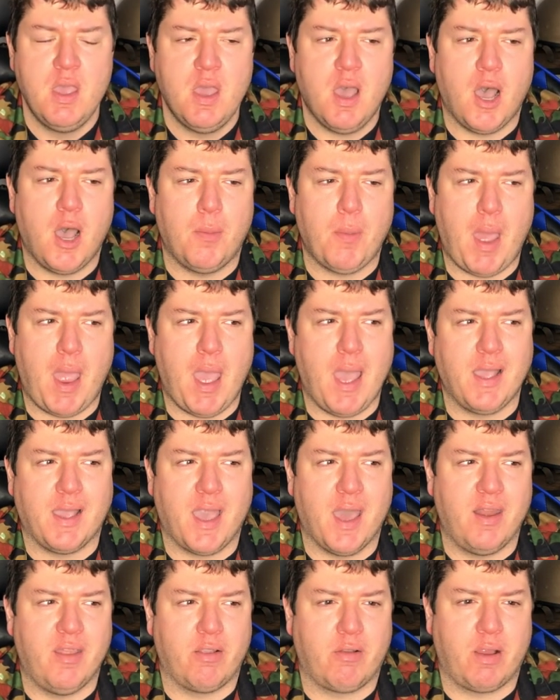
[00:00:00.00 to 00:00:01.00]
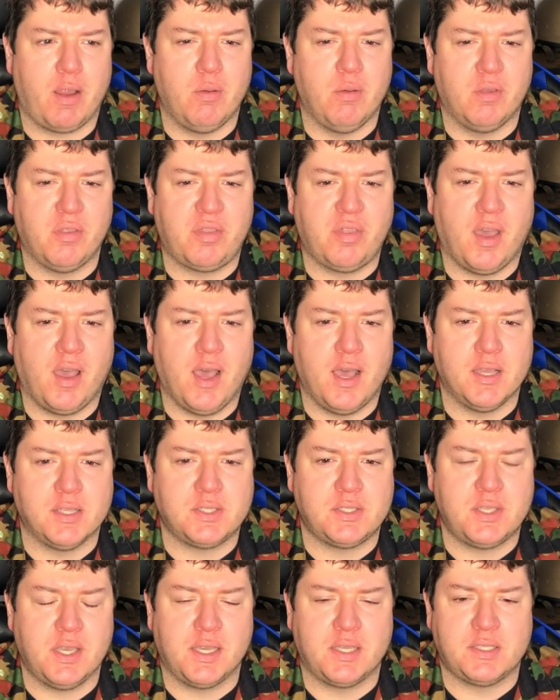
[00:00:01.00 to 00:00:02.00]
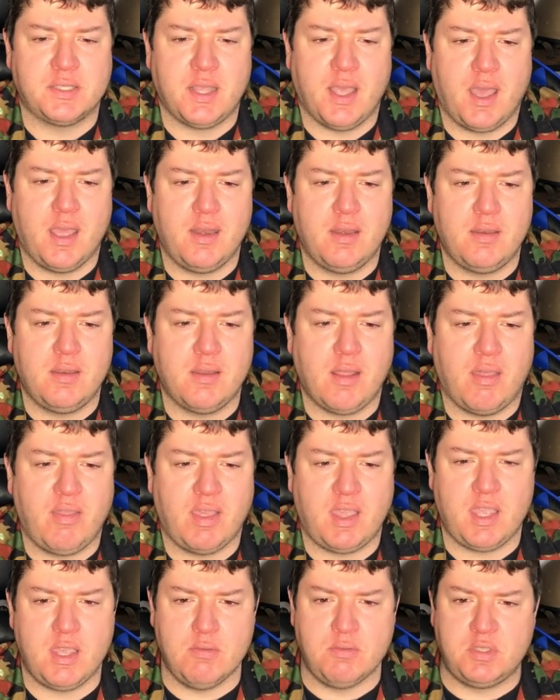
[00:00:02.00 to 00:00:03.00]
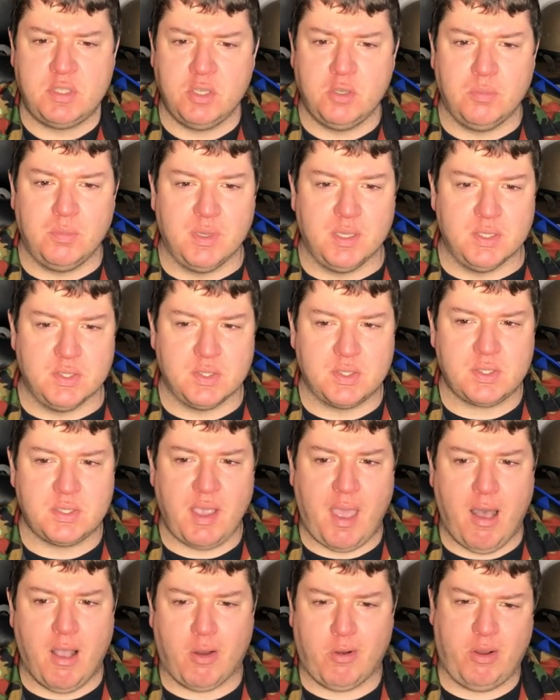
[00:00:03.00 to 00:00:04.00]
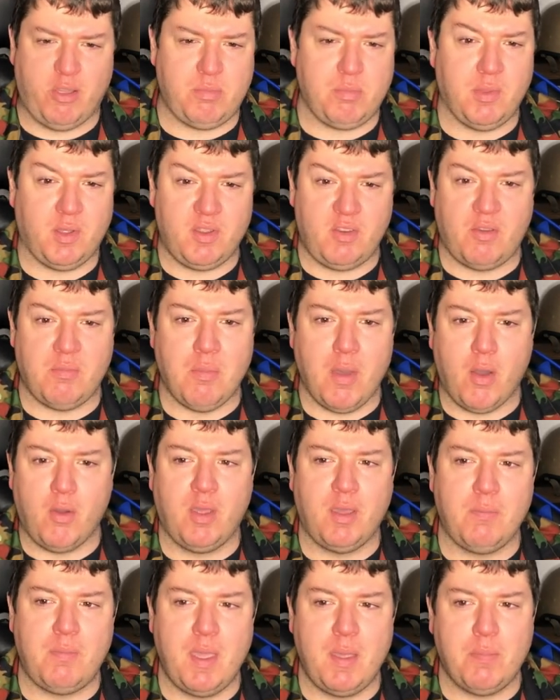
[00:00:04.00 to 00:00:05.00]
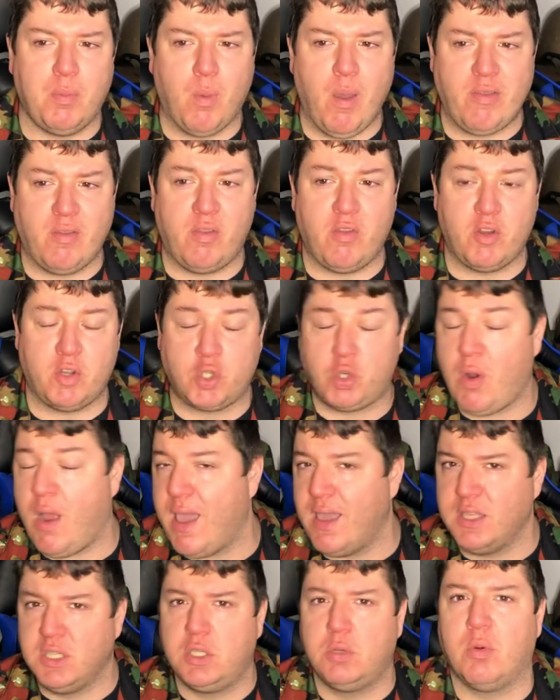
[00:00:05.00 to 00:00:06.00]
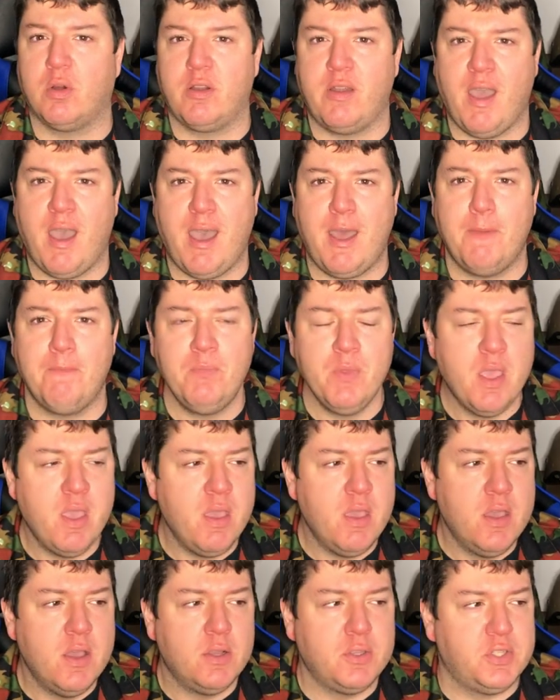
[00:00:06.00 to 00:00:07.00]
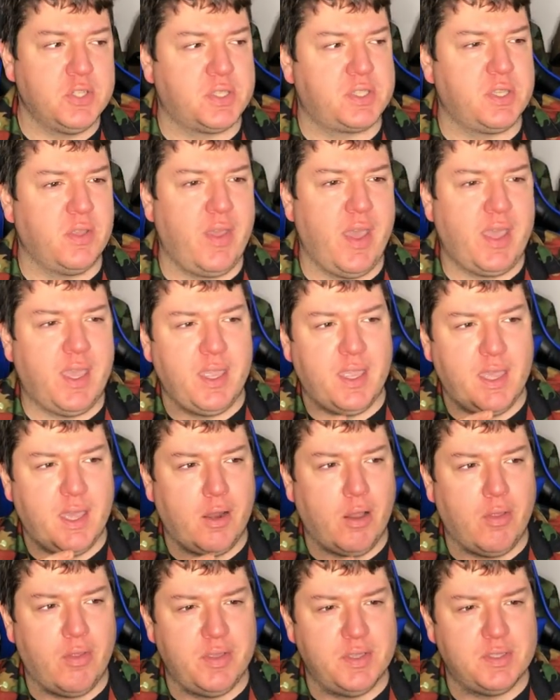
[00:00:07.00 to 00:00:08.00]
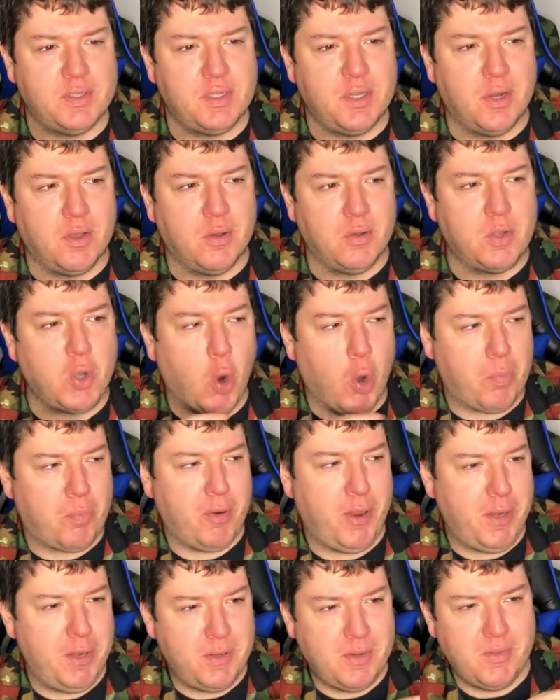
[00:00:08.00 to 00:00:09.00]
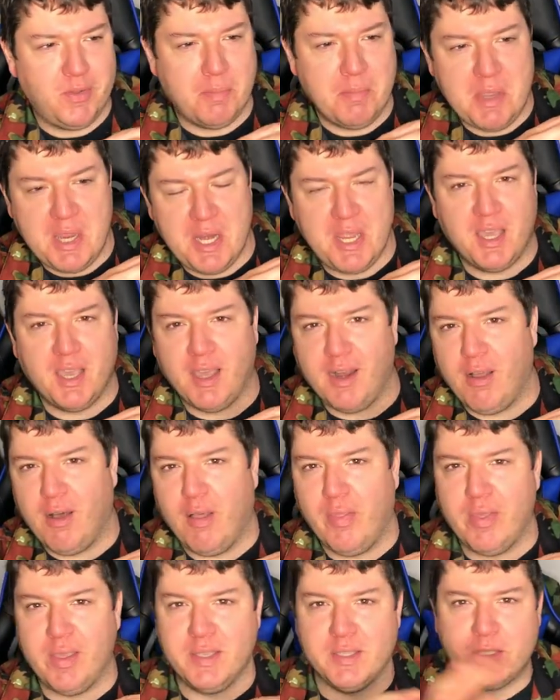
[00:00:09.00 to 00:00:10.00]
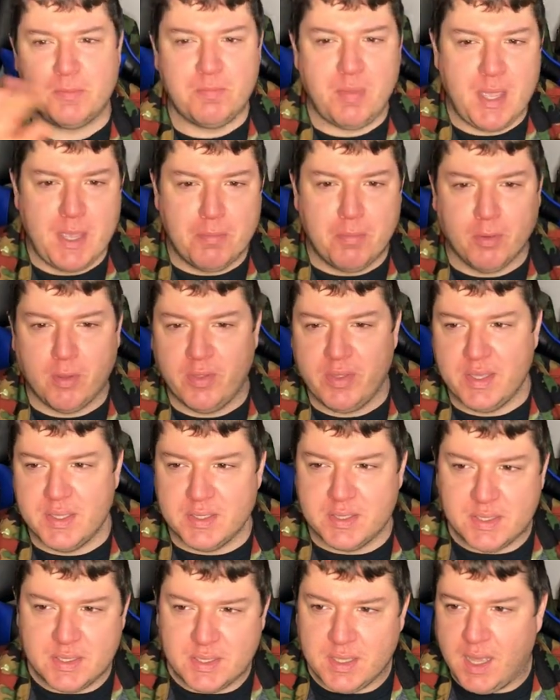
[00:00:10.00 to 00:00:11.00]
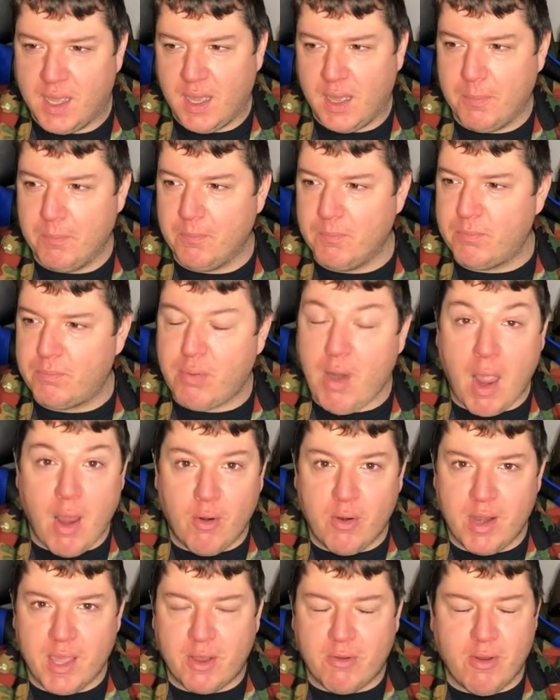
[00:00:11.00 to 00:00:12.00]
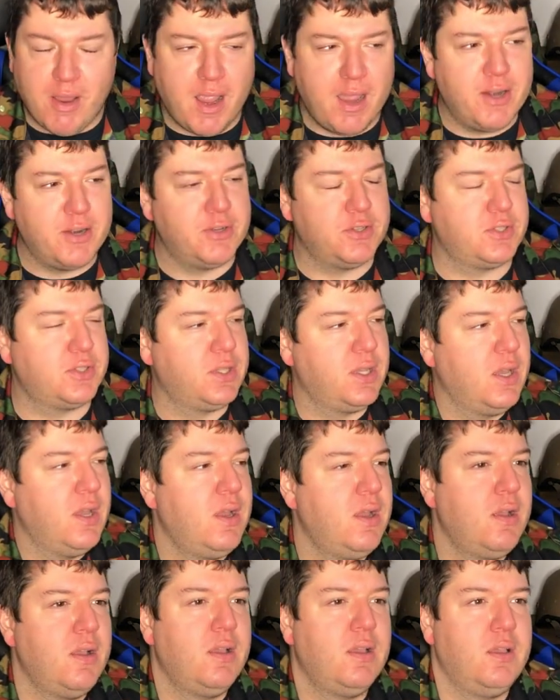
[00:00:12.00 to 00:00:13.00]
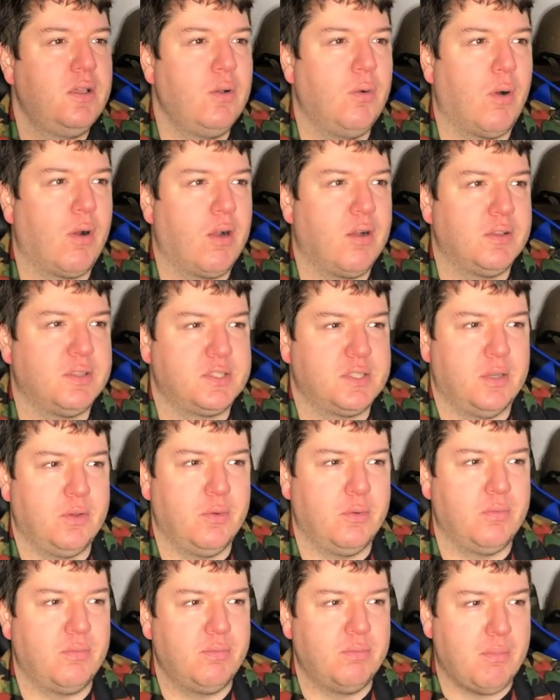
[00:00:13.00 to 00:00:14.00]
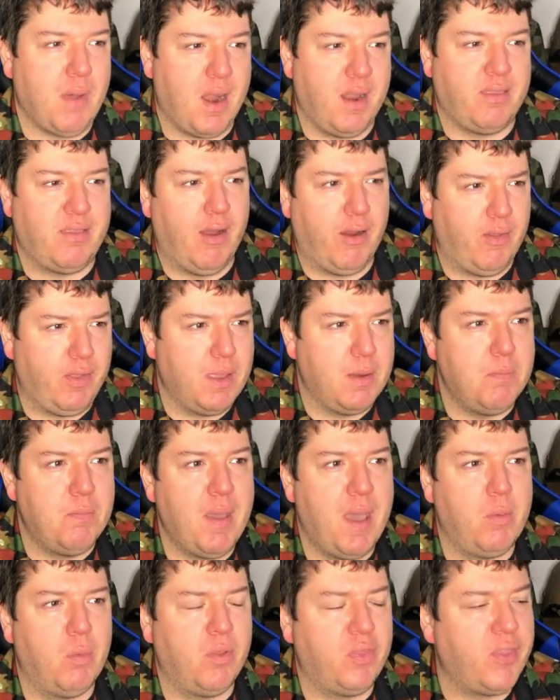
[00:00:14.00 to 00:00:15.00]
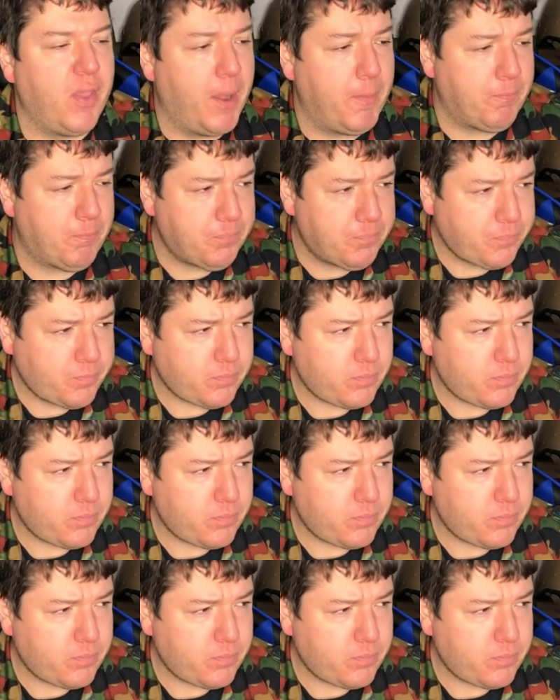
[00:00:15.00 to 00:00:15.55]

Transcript: um, I, I kind of agree with uh, Styx that I think YouTube is algorithmically demoting people whether they're trying to or not, just so they can get all these you know corporate, the media, and all these people, these um, priority creators who are also monetarily in bed with them